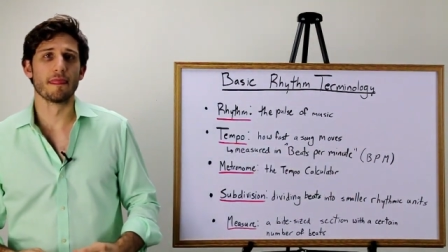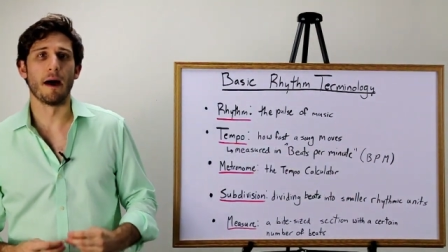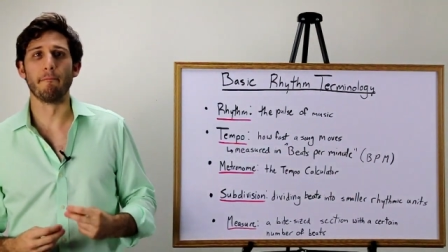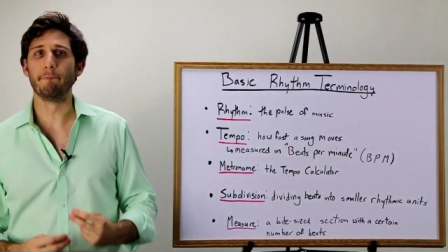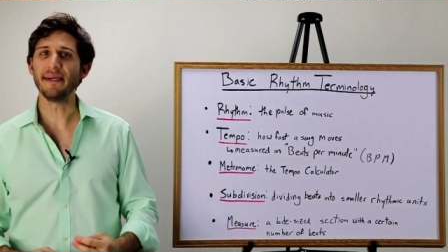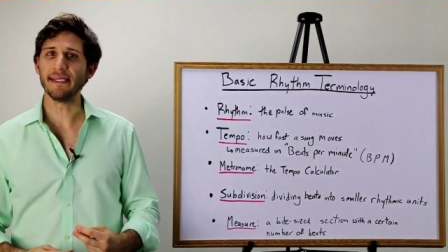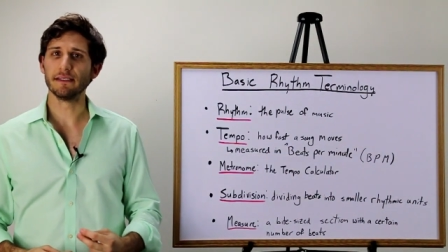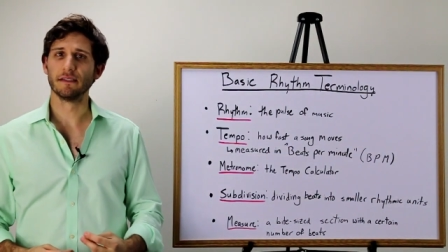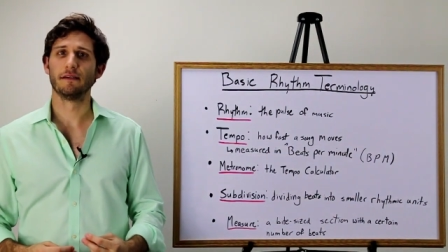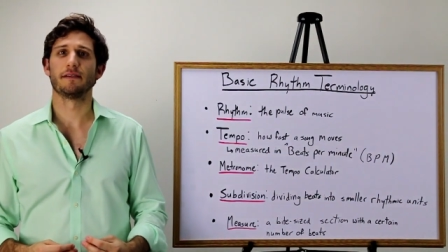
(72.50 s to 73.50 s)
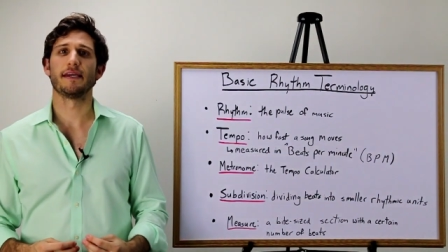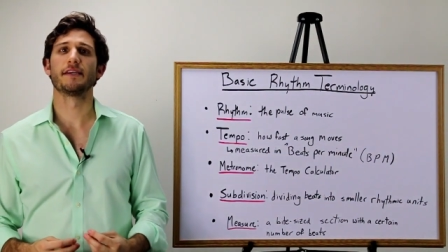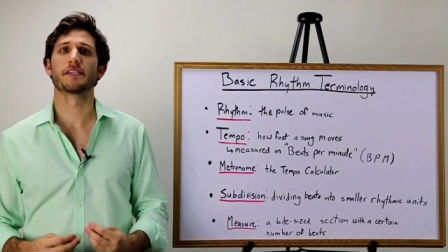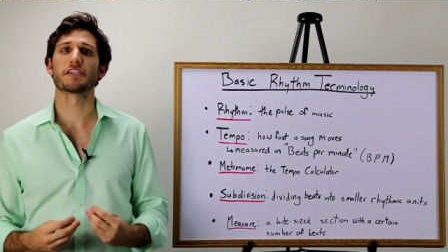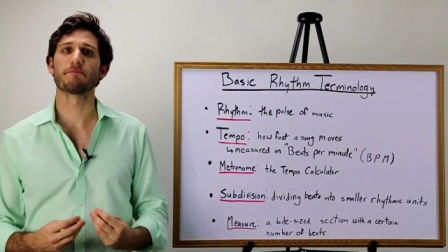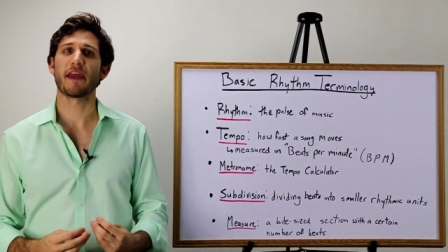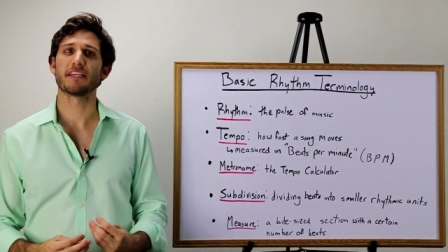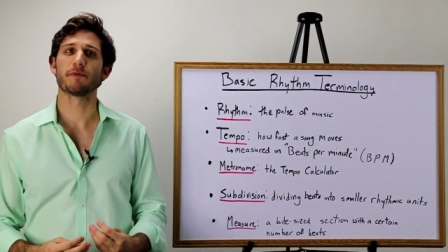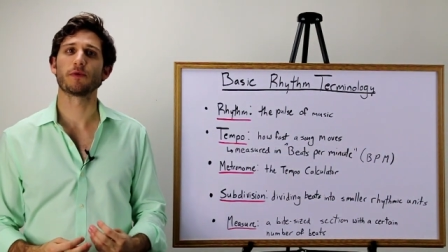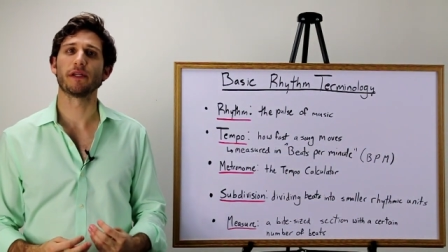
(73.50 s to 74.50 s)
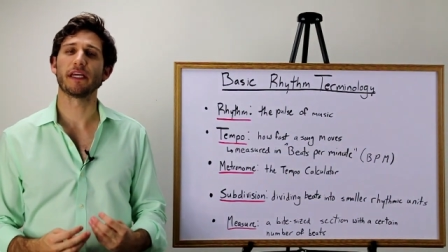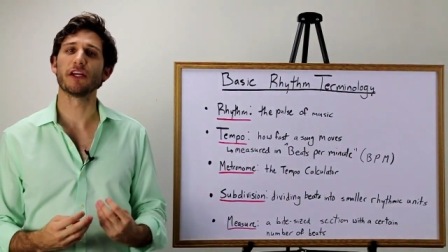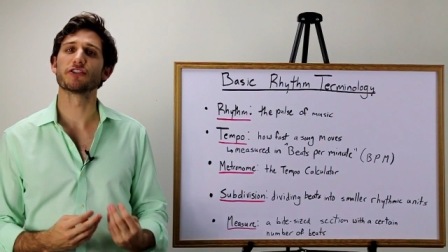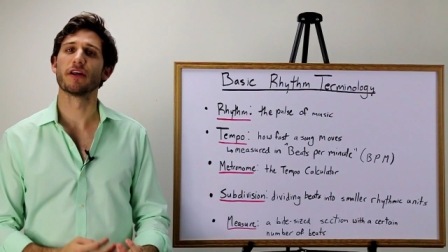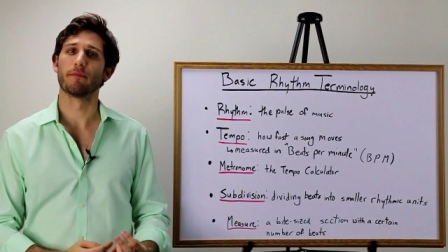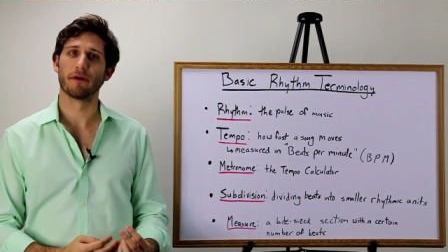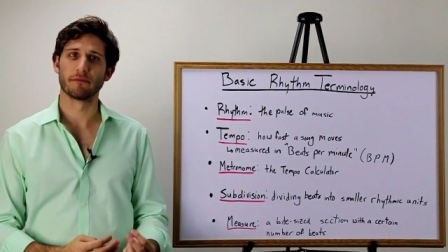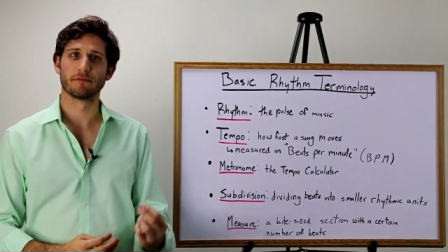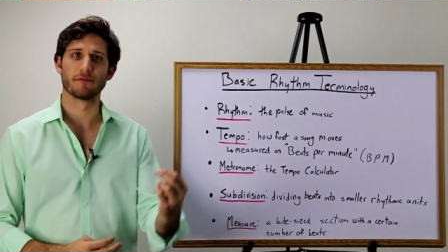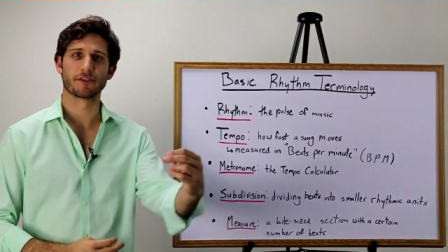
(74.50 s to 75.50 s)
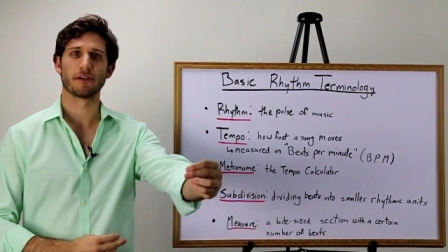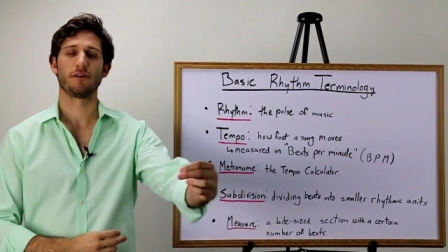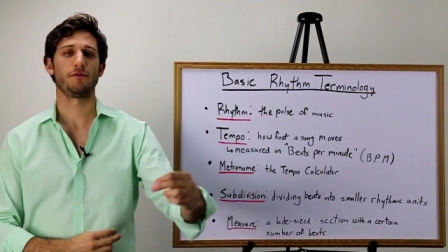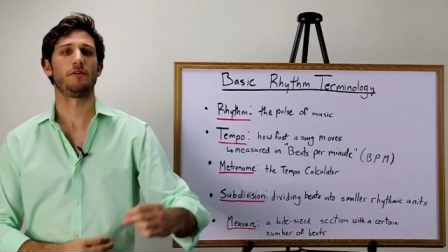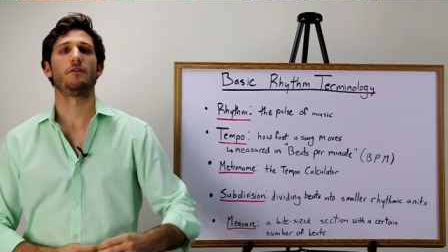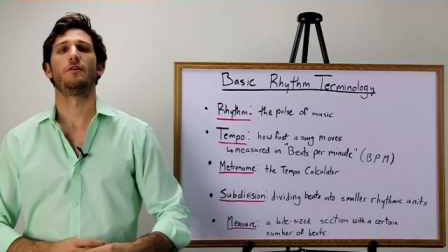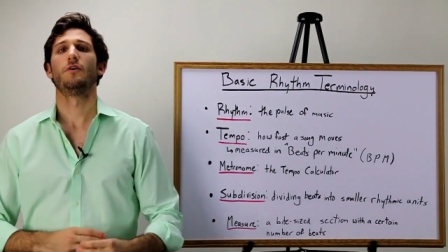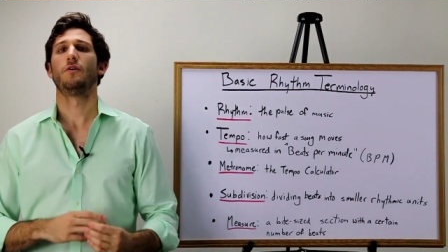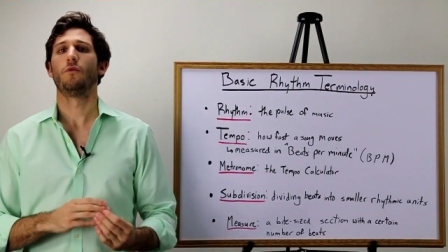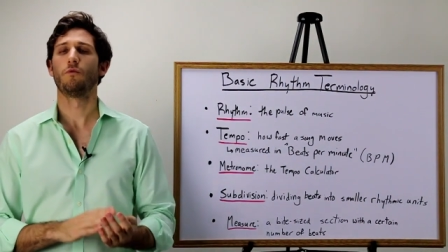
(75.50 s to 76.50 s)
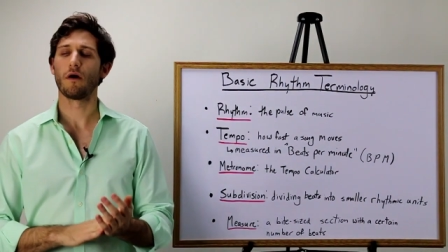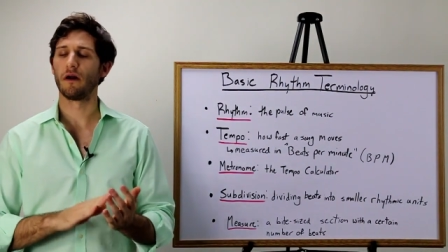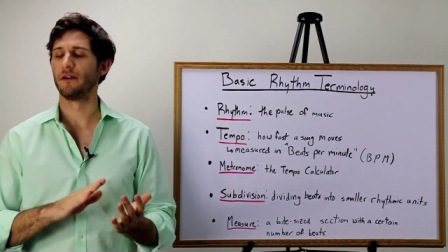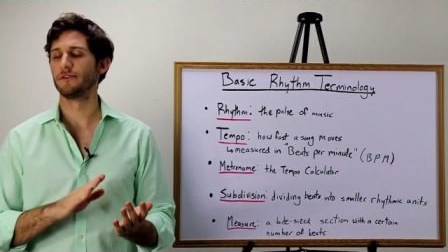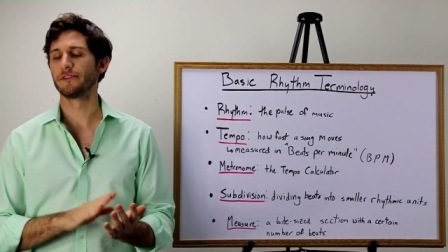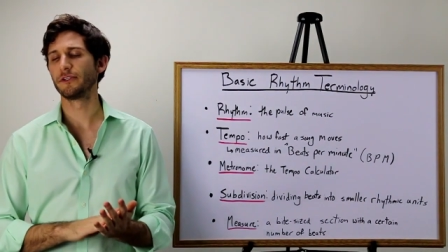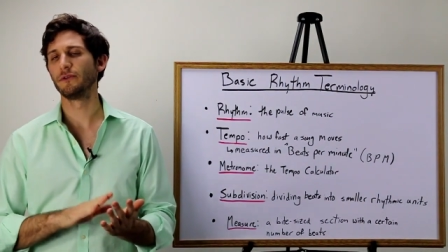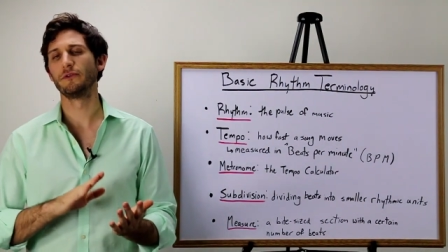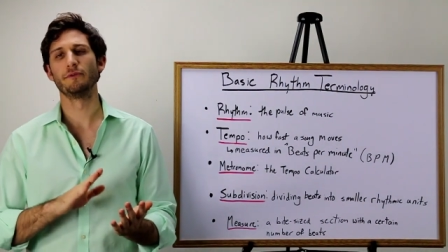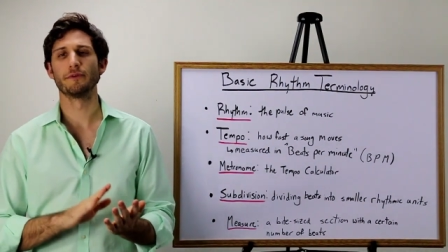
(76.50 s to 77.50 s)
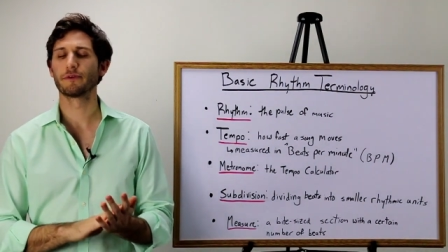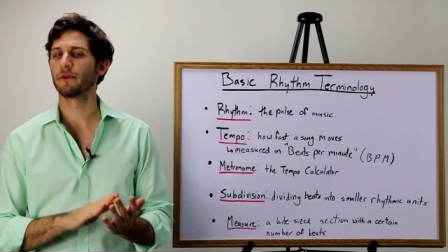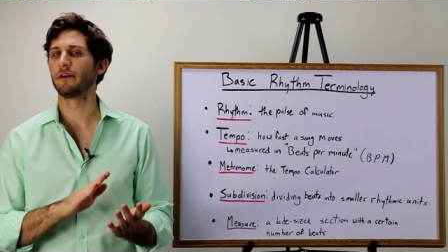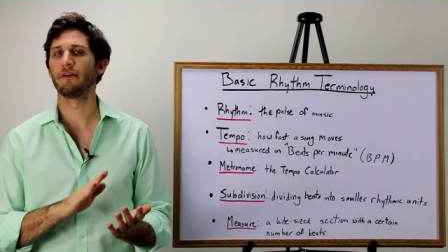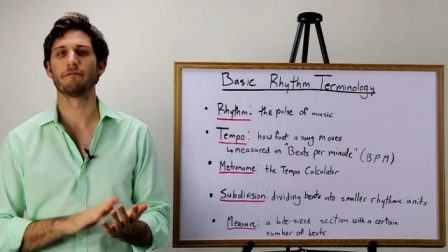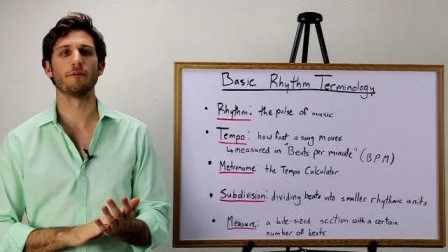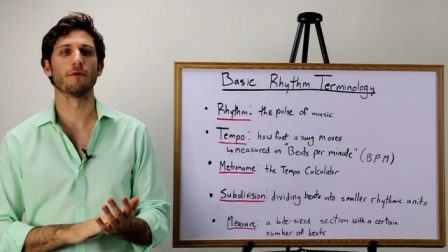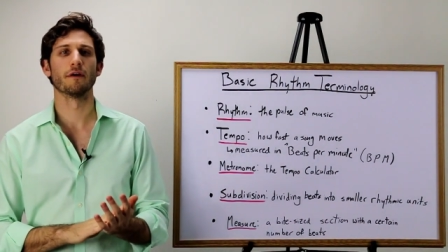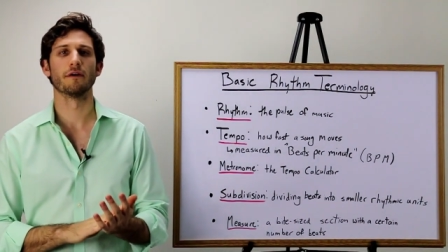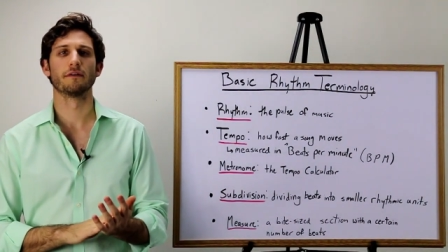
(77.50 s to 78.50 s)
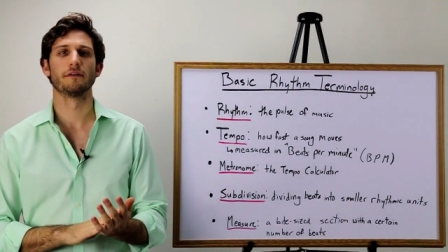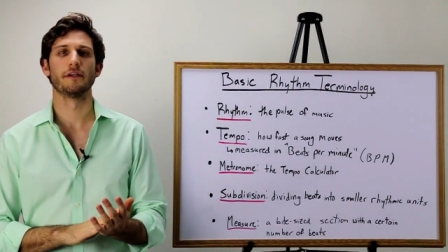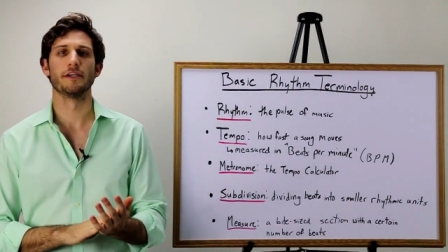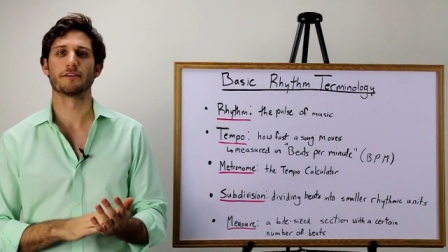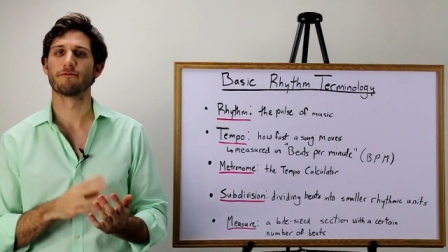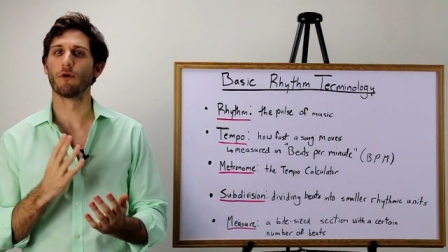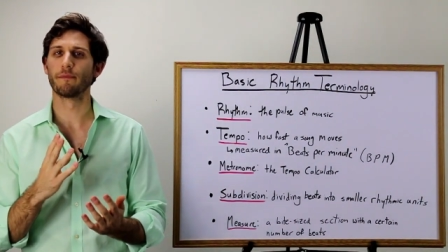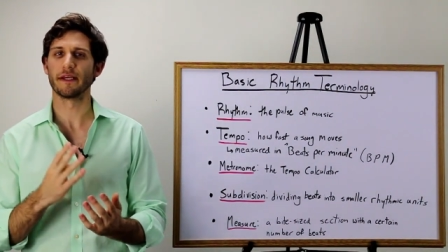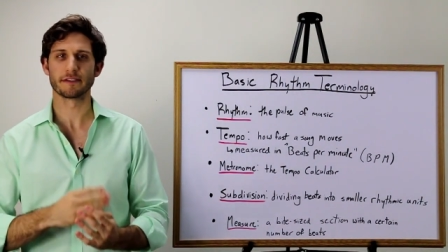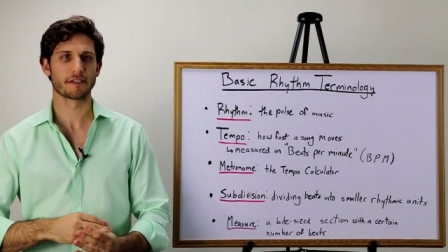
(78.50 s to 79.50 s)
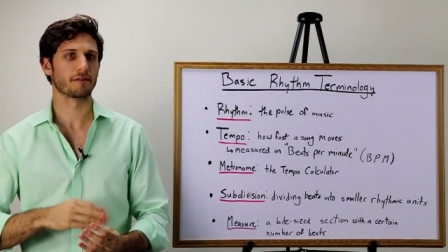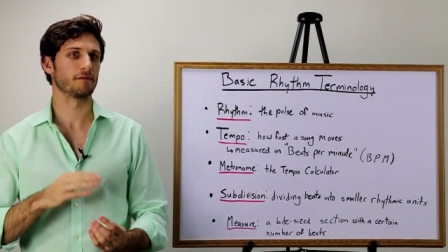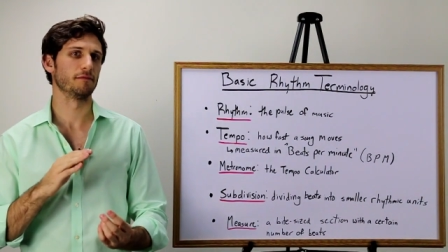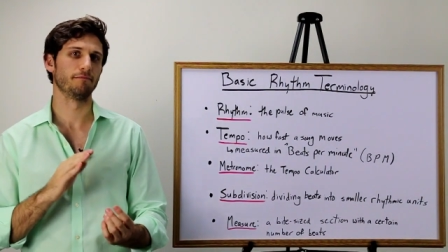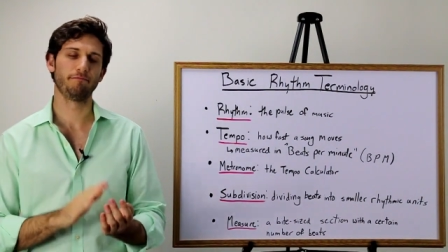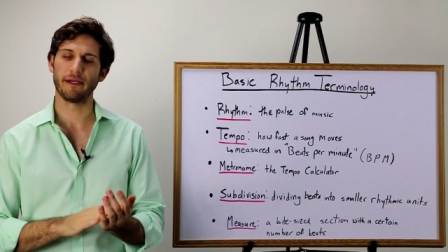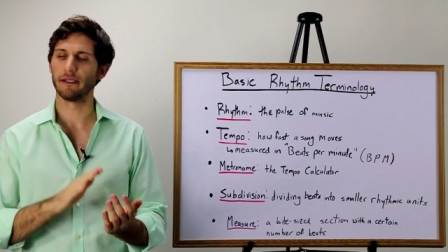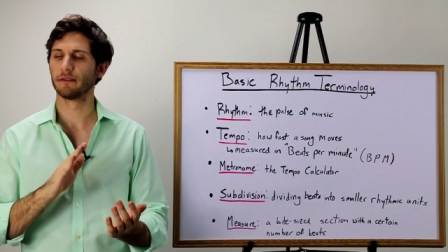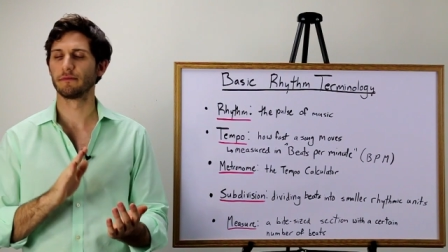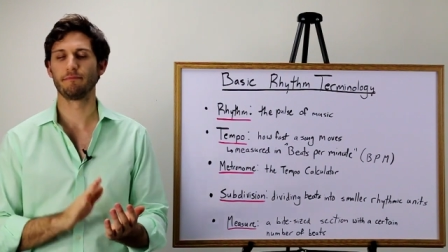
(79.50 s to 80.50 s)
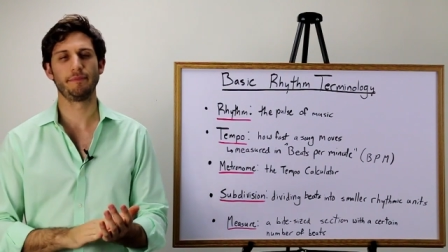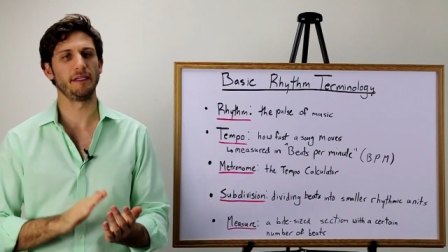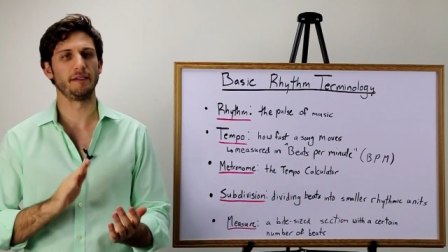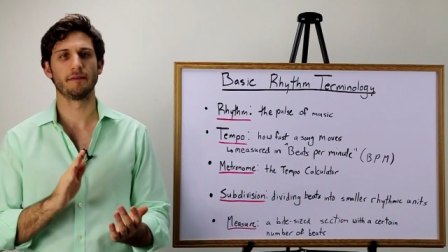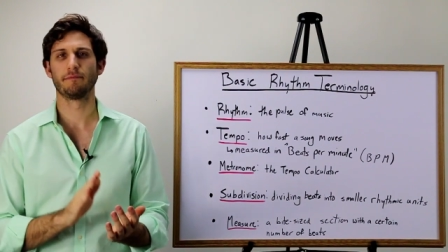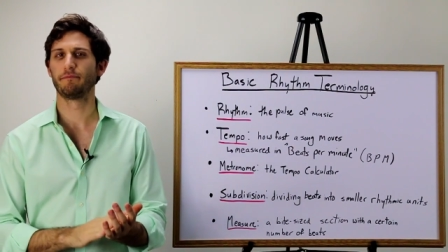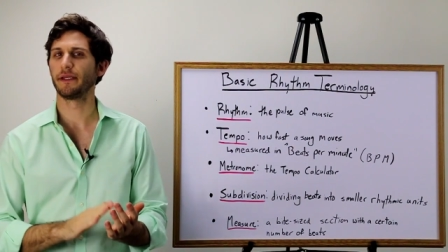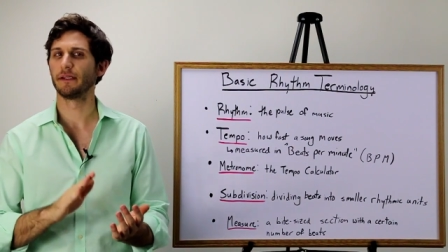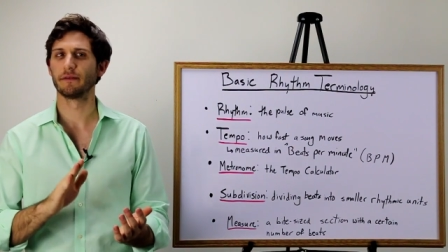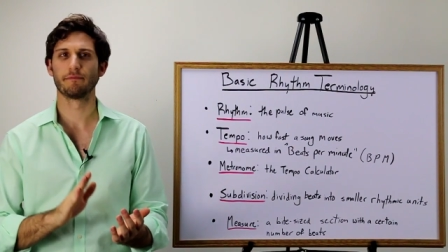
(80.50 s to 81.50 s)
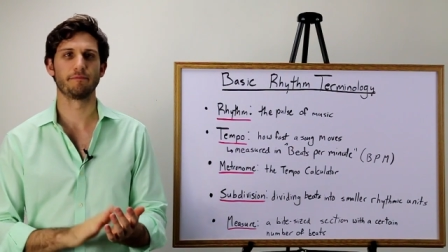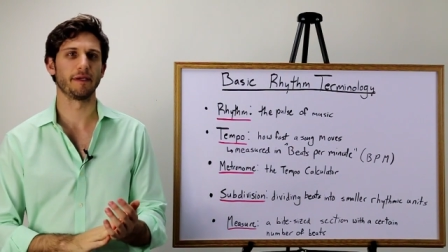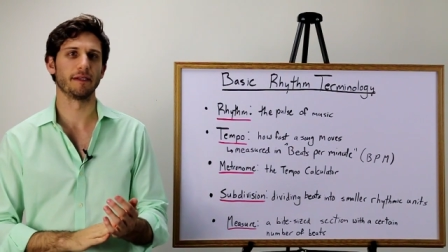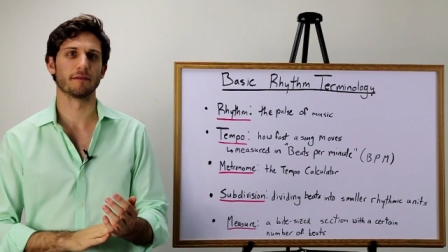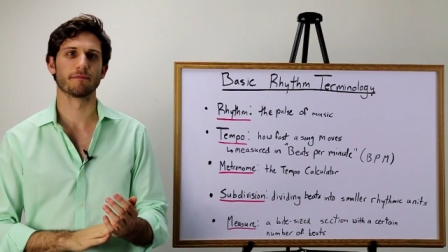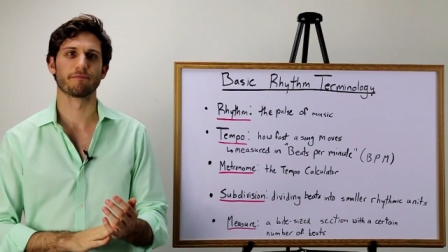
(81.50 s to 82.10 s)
A beat is the space between each number. So 1, 2, 3, 4 is 4 beats. Beat, beat, beat, beat.